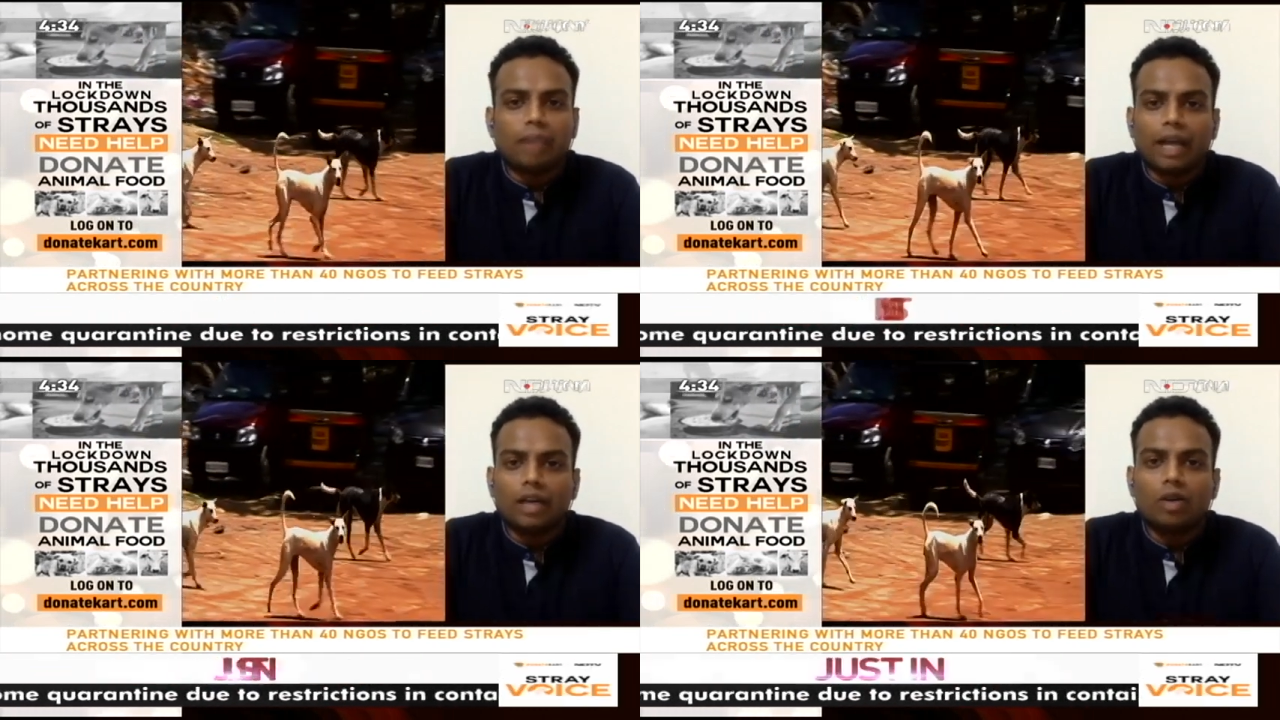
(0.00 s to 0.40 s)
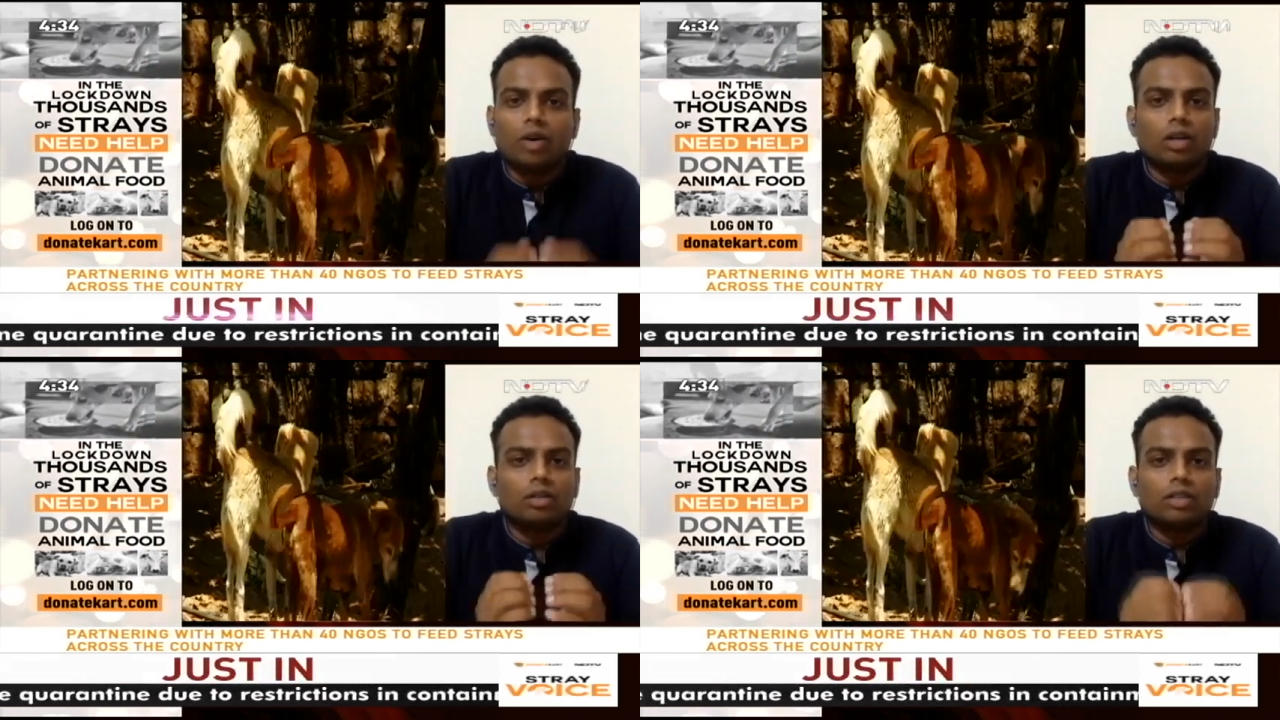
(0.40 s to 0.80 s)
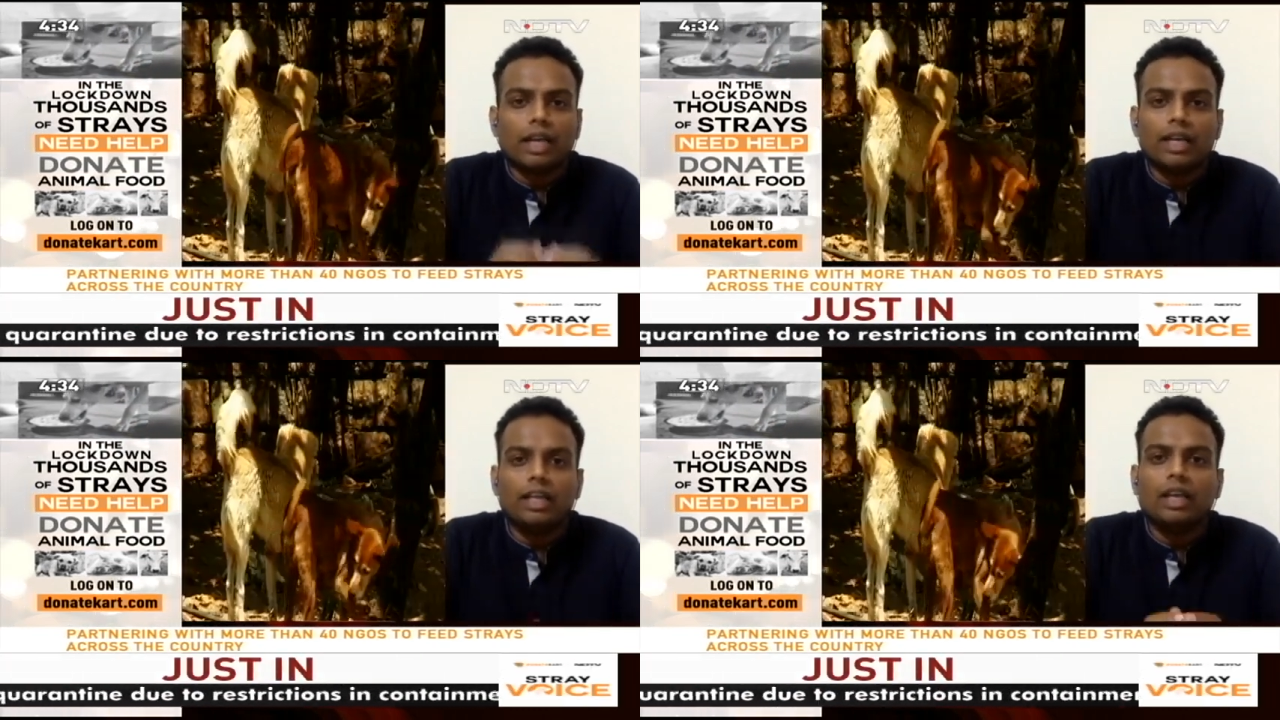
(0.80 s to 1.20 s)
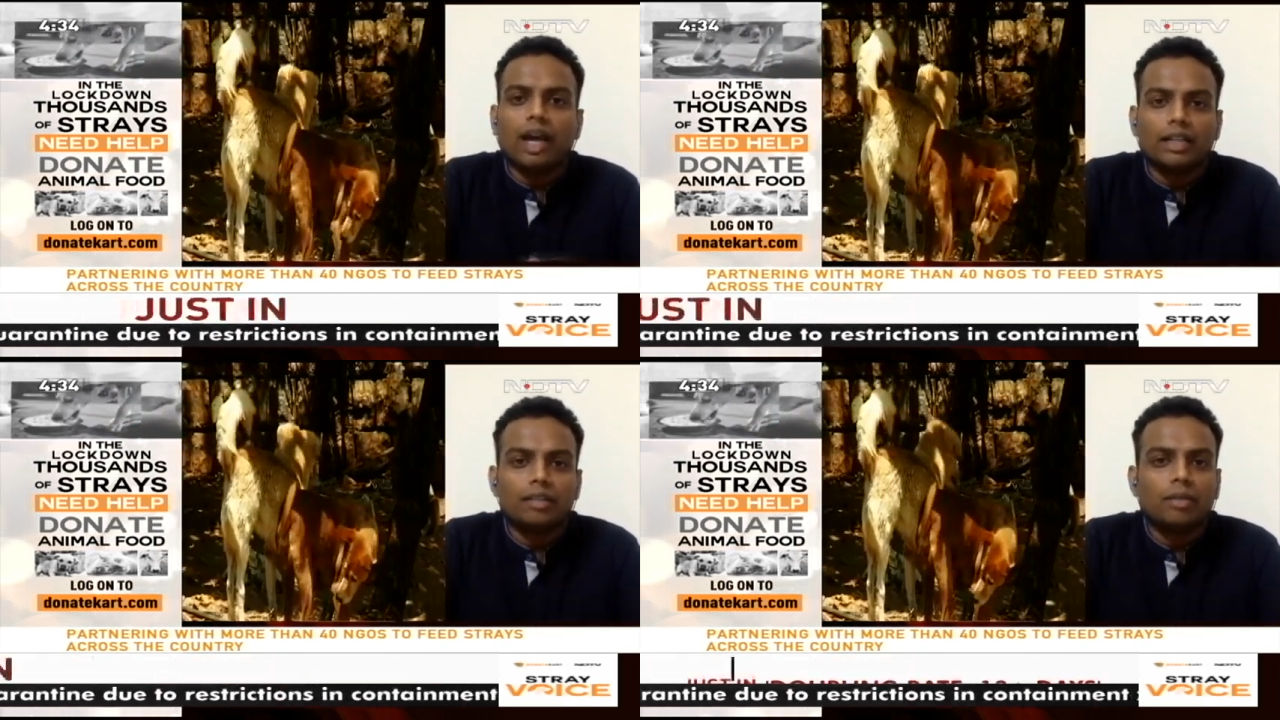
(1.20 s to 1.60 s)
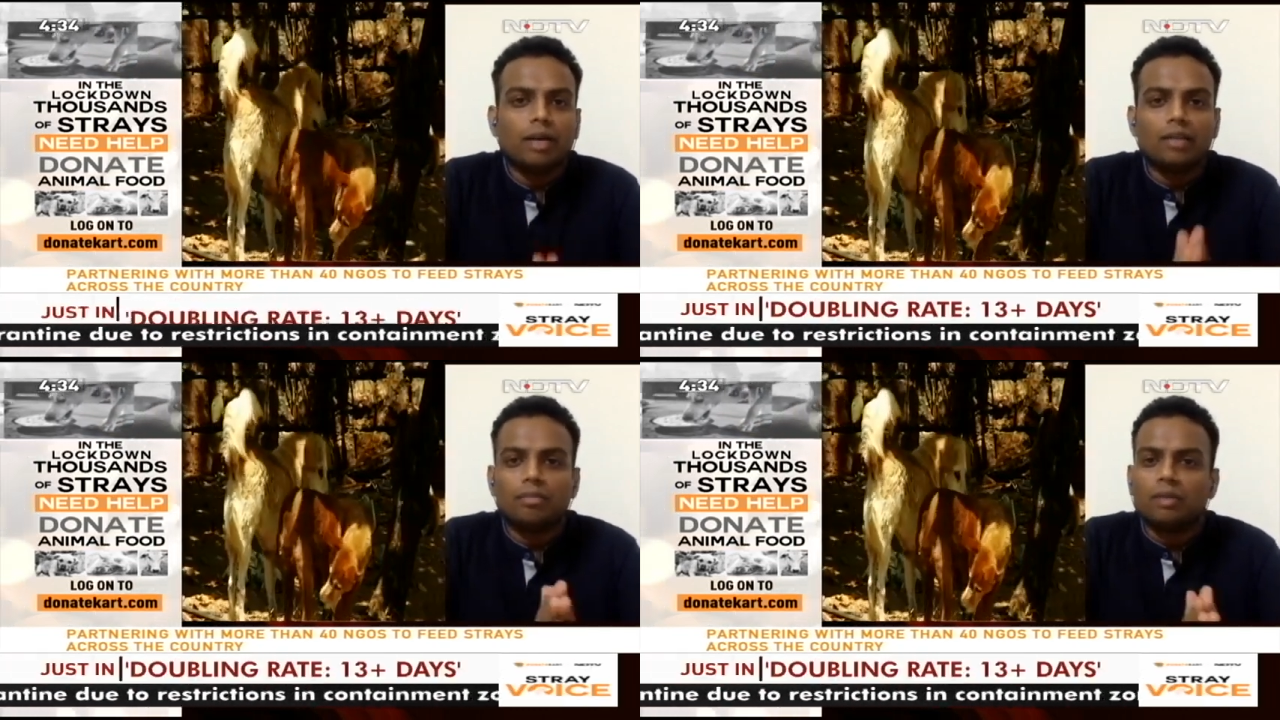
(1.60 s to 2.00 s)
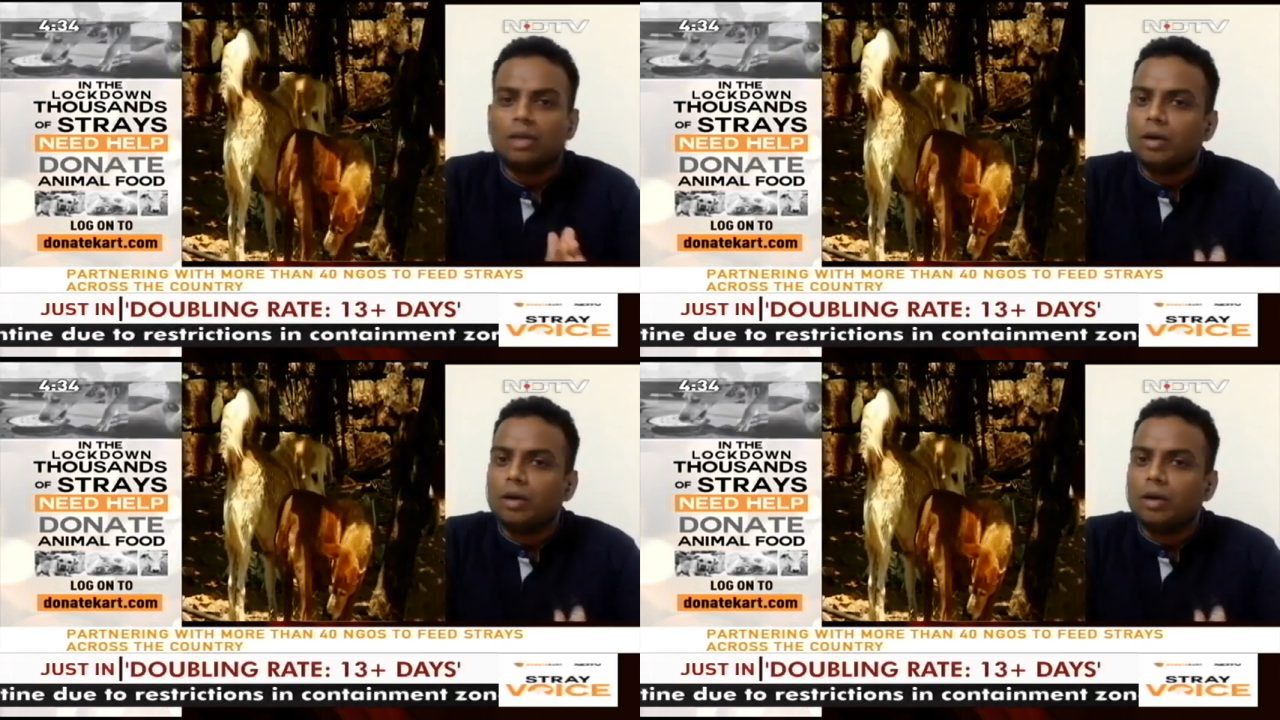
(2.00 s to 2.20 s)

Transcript: Bangalore, Delhi, Hyderabad,